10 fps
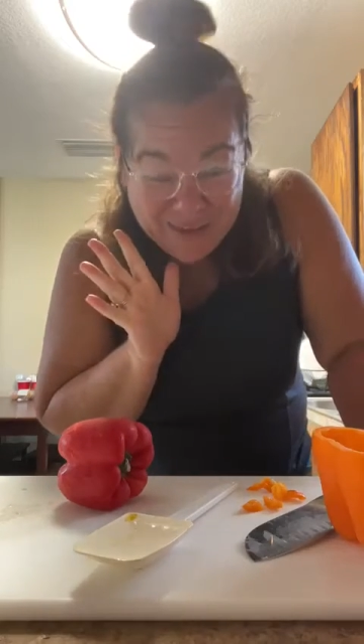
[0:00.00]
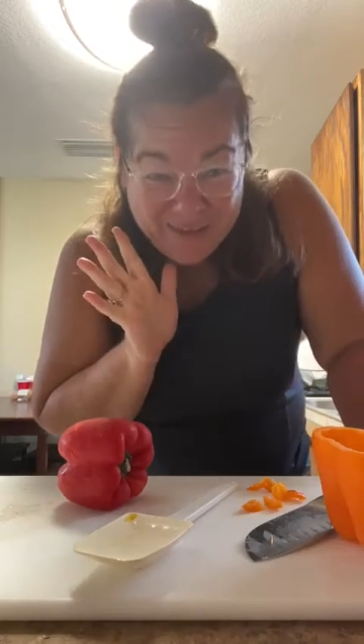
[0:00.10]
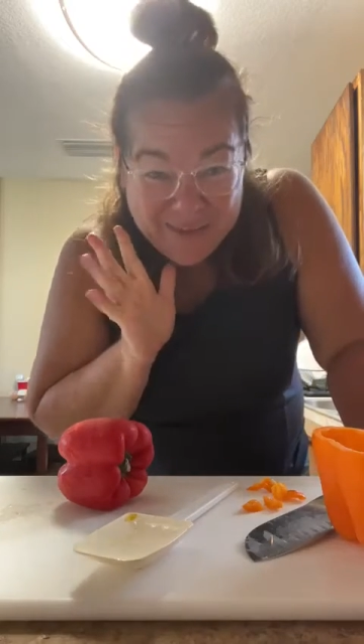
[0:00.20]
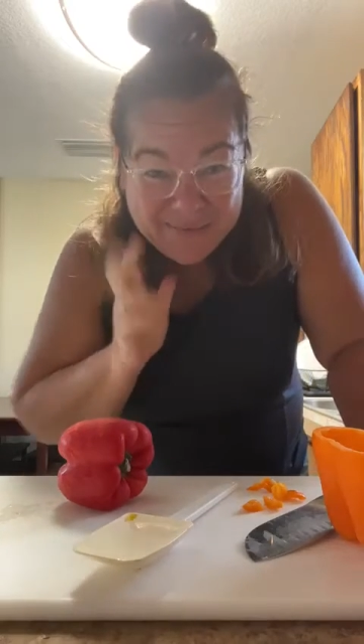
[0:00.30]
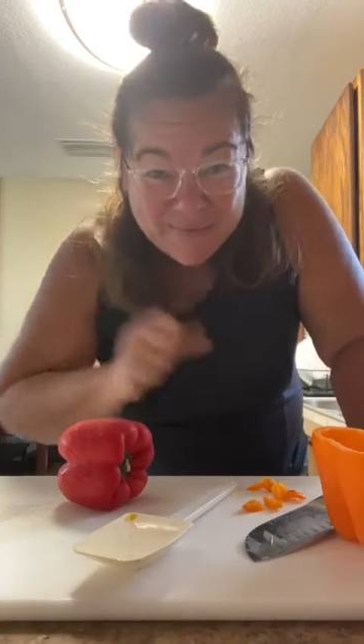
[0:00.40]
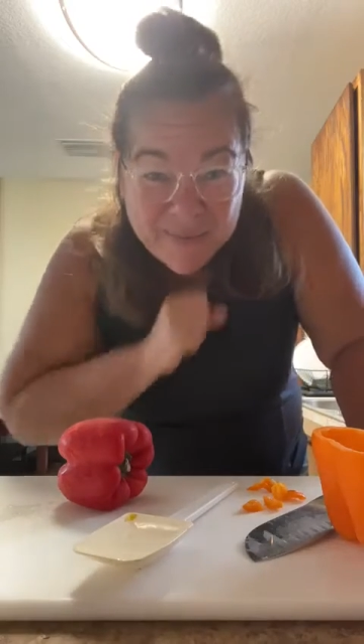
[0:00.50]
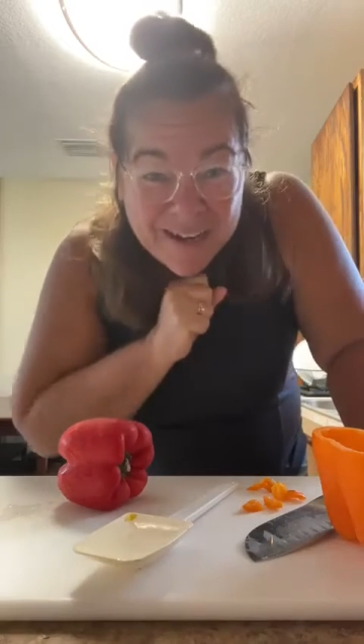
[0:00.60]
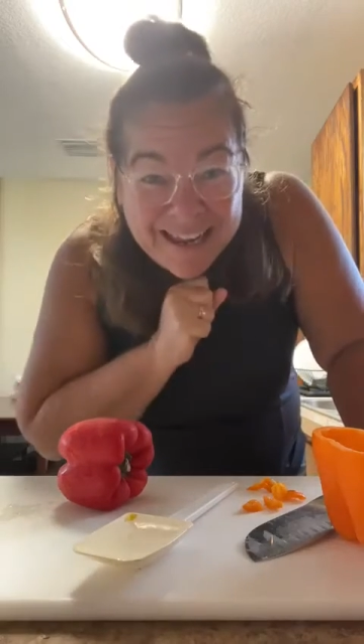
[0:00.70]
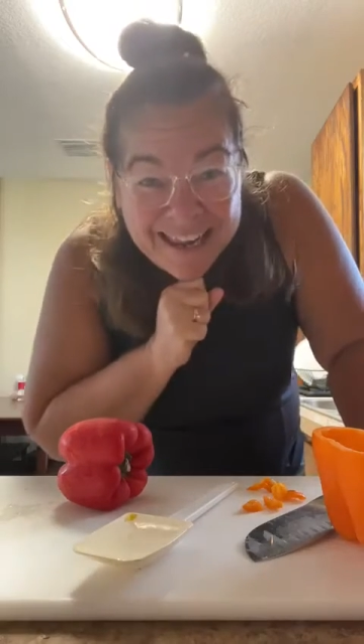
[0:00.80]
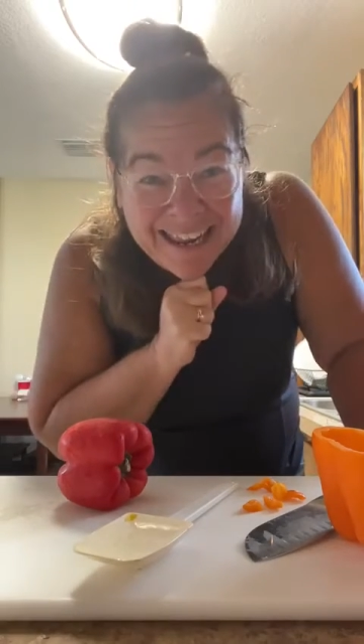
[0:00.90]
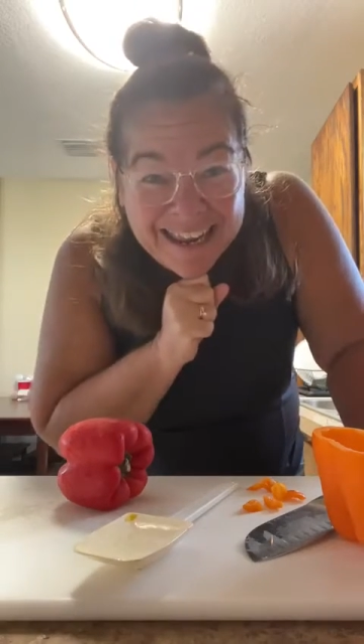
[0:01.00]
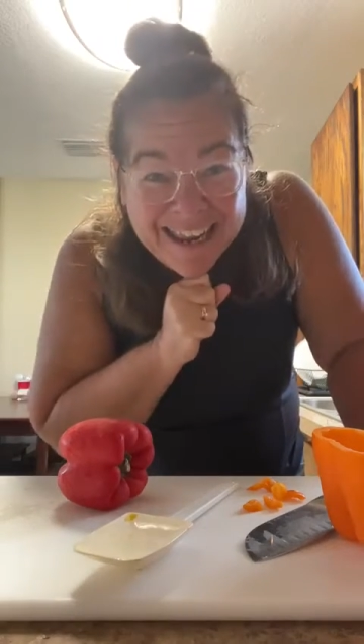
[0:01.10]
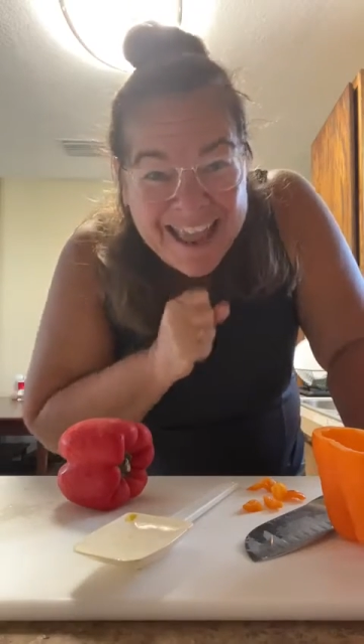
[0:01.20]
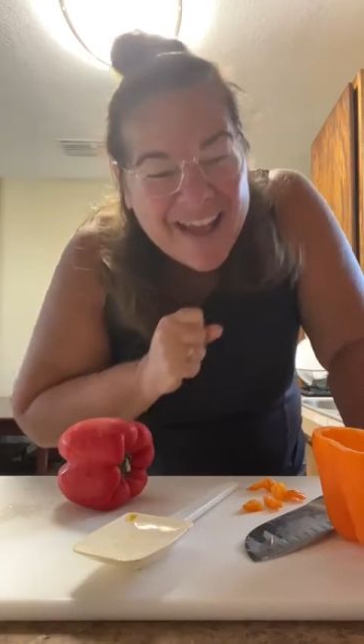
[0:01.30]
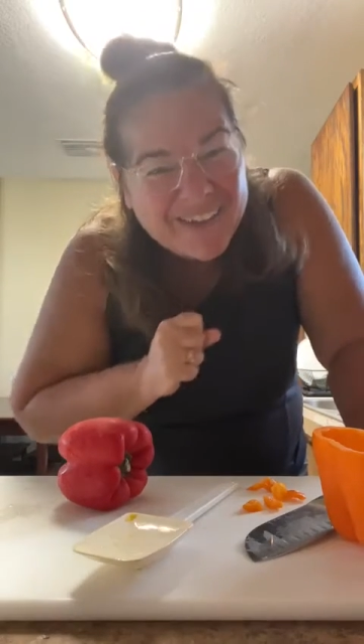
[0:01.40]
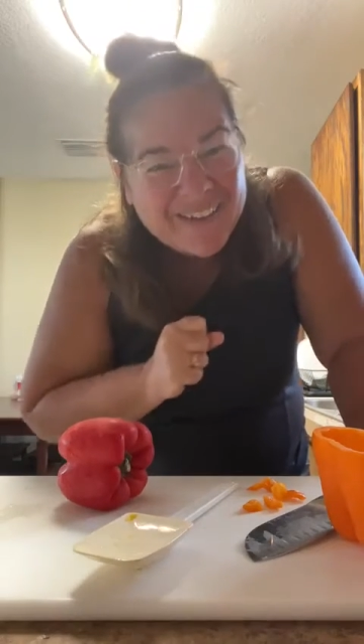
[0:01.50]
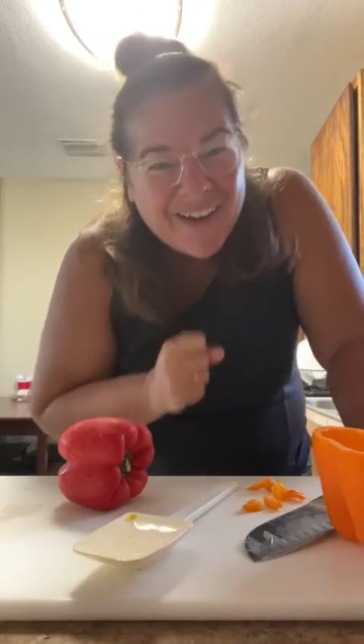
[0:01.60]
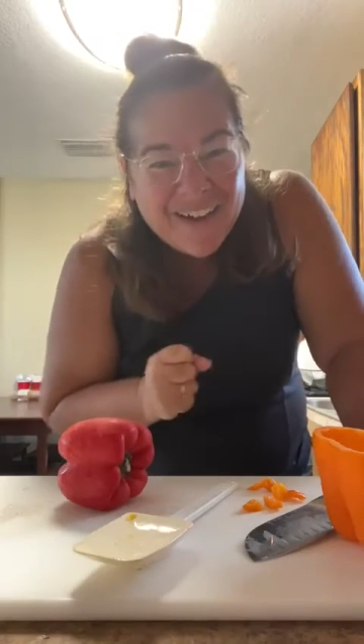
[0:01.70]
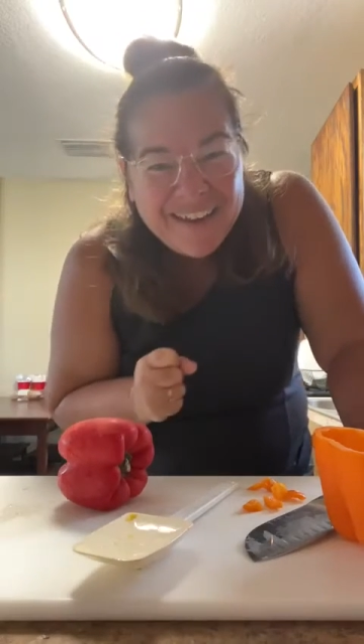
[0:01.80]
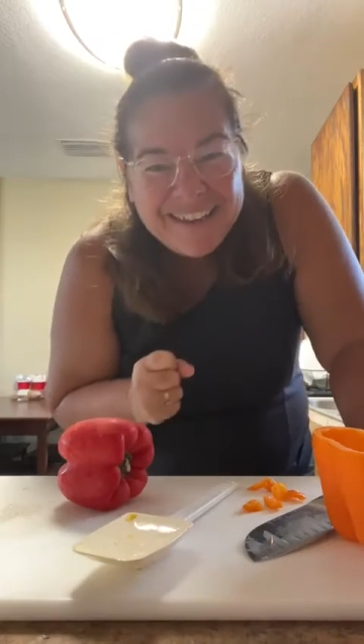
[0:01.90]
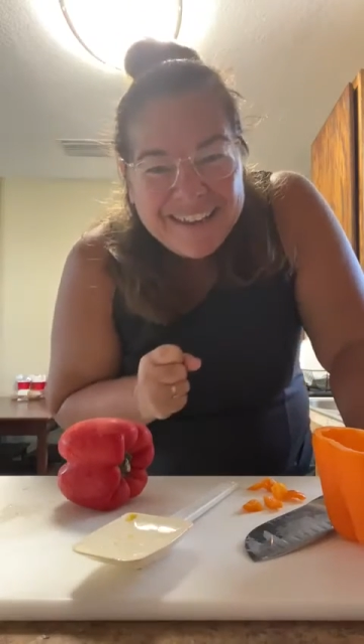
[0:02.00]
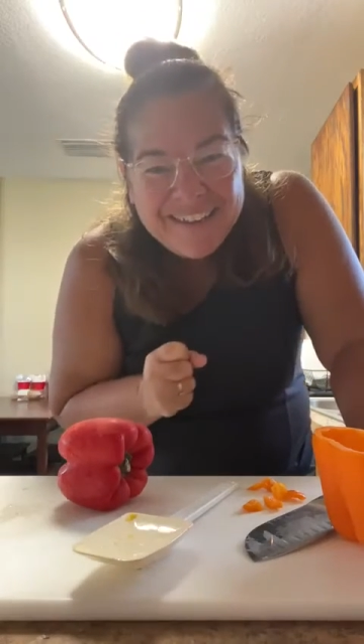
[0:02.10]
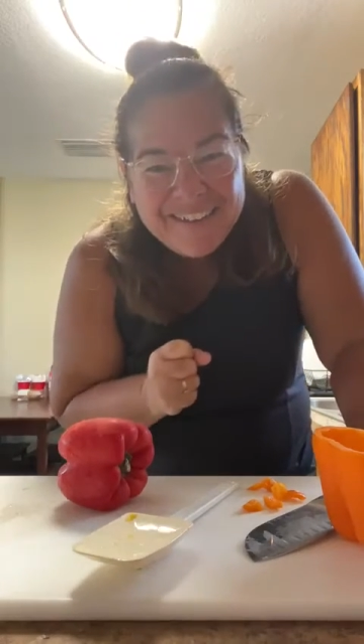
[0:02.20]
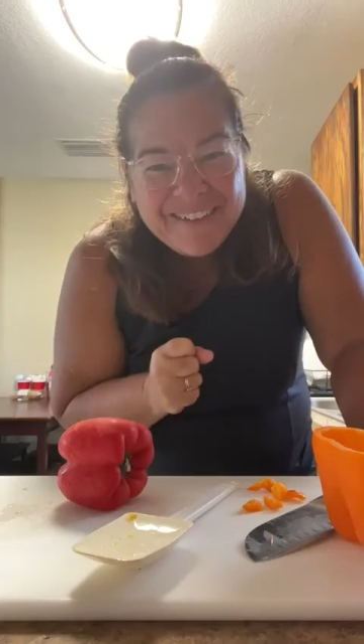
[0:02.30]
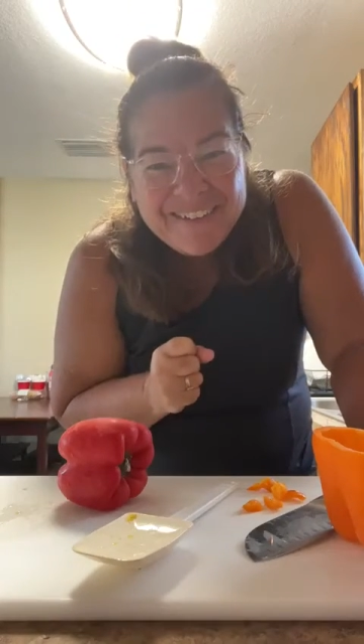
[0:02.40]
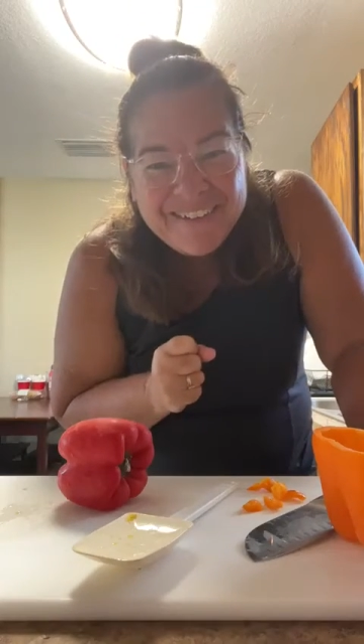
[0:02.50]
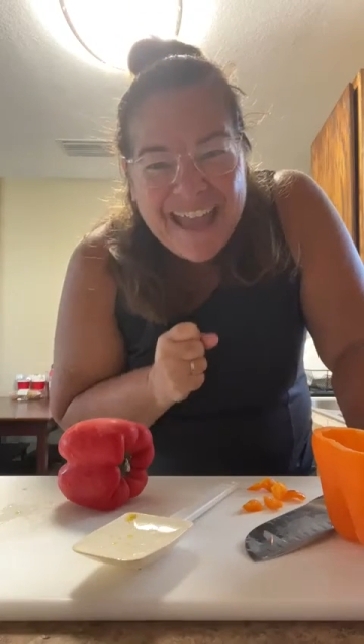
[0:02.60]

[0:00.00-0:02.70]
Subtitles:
Good morning. How are you?